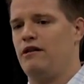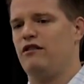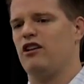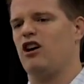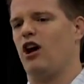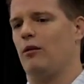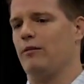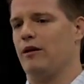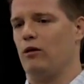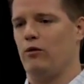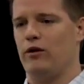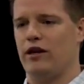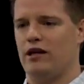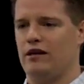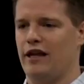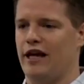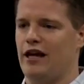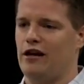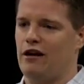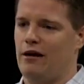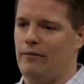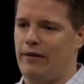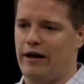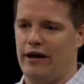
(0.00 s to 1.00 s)
If you called me a week
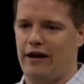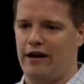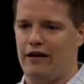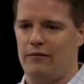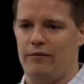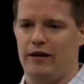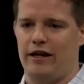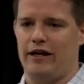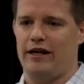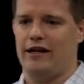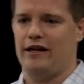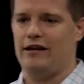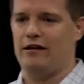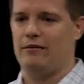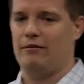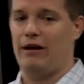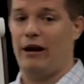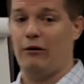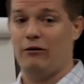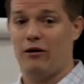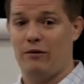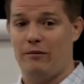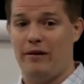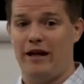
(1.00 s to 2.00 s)
later, I might not have been in. But
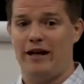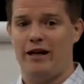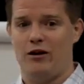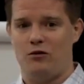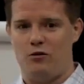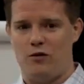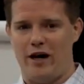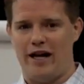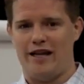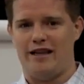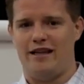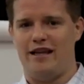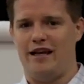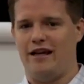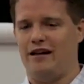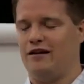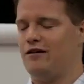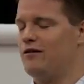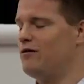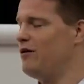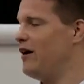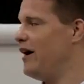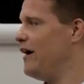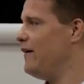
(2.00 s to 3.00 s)
I would have been in right
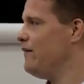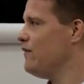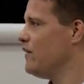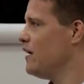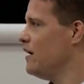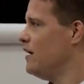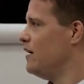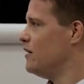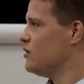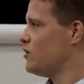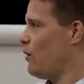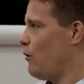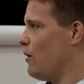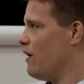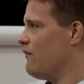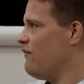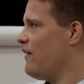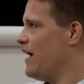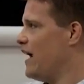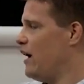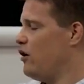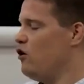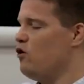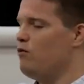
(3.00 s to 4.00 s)
then, right? So I want to
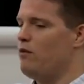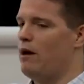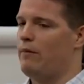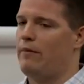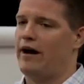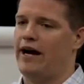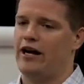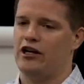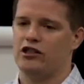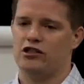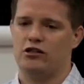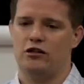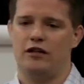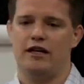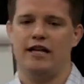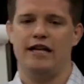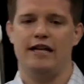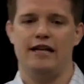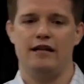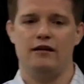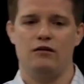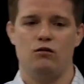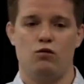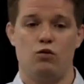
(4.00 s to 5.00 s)
find out who my buyers are in
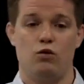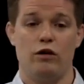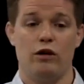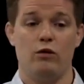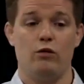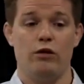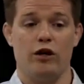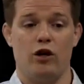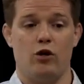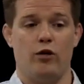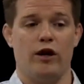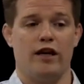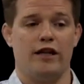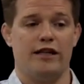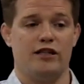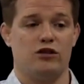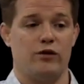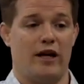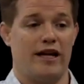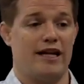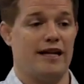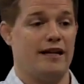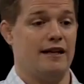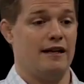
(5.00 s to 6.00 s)
heat really, really quickly
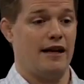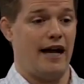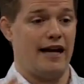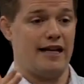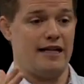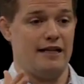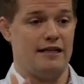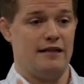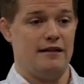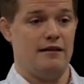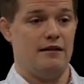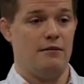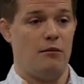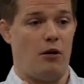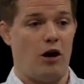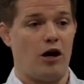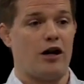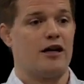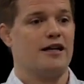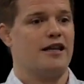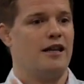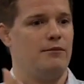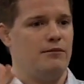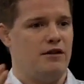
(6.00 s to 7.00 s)
so I can
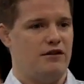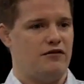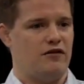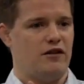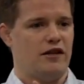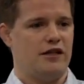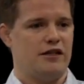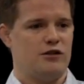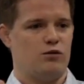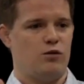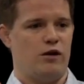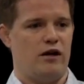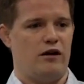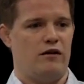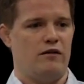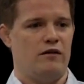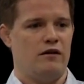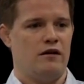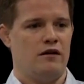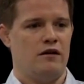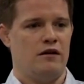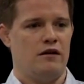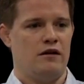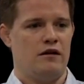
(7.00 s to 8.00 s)
market them differently as well.
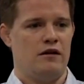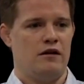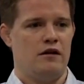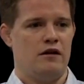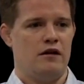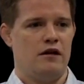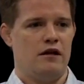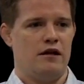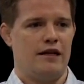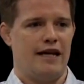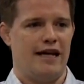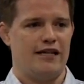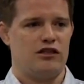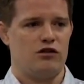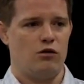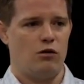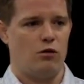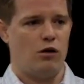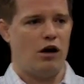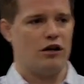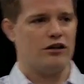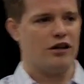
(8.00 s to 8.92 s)
Okay, so